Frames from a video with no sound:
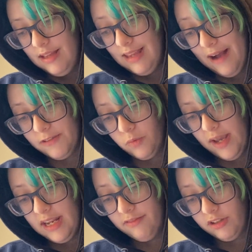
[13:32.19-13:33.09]
After
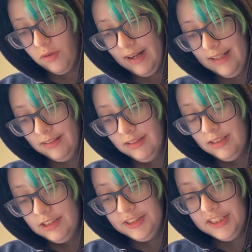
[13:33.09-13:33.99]
waiting for a while,
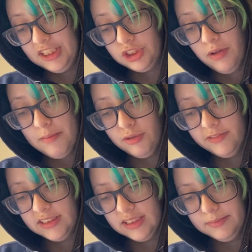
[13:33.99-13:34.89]
Shi Qingxuan moved
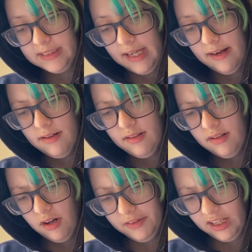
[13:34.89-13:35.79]
his lips again.
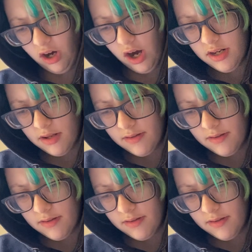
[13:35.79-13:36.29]
Are they gone?